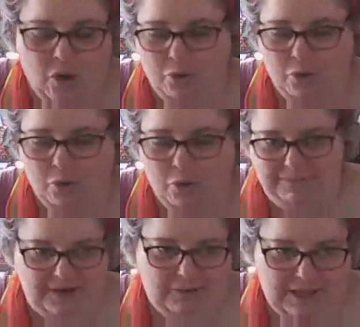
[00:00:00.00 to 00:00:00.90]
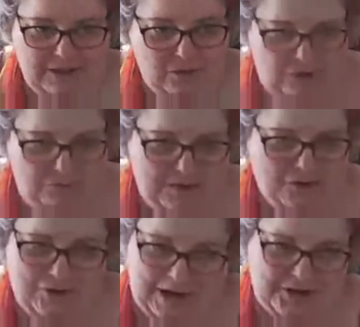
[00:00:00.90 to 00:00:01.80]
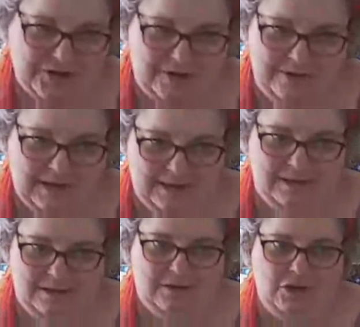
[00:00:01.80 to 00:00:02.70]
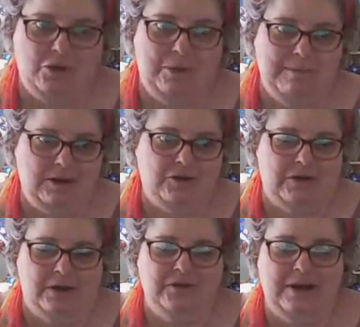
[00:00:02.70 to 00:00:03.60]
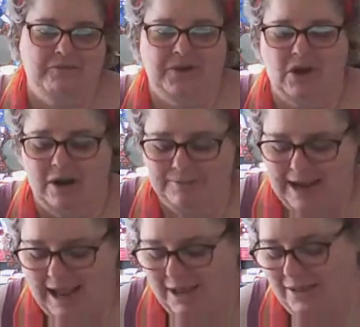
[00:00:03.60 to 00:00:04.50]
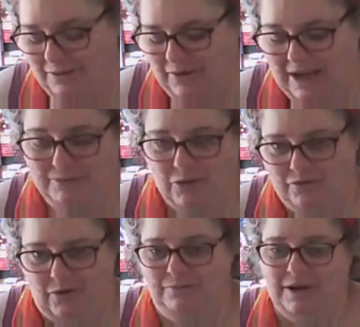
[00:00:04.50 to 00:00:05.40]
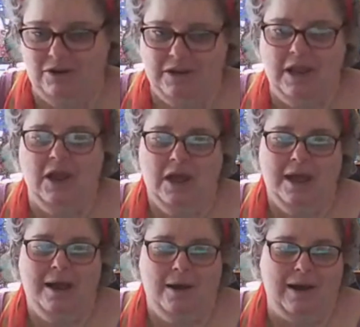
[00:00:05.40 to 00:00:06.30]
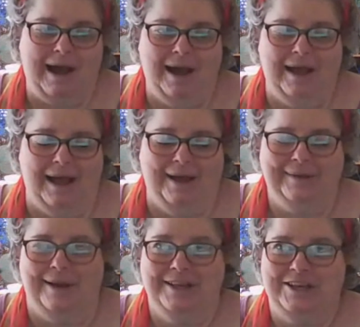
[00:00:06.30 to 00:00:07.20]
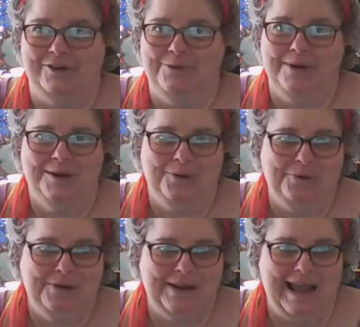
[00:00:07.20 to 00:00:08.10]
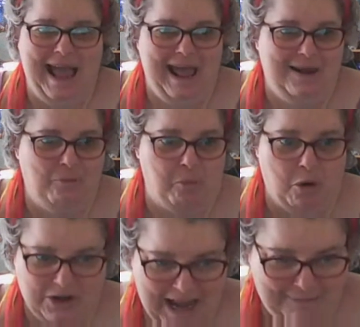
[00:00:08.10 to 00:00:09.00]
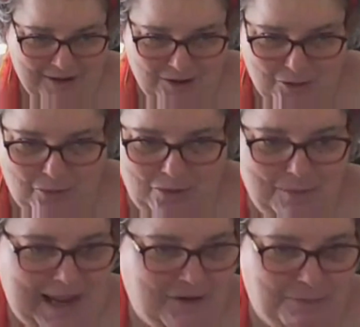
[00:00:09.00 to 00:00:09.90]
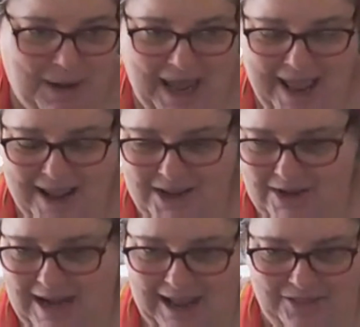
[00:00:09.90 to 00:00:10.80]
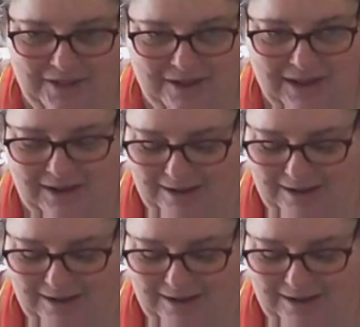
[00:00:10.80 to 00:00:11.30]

what's happening within the administration, the new administration every time now, and then we can move on, because I do want to look at what's happening to all the major players and how things are,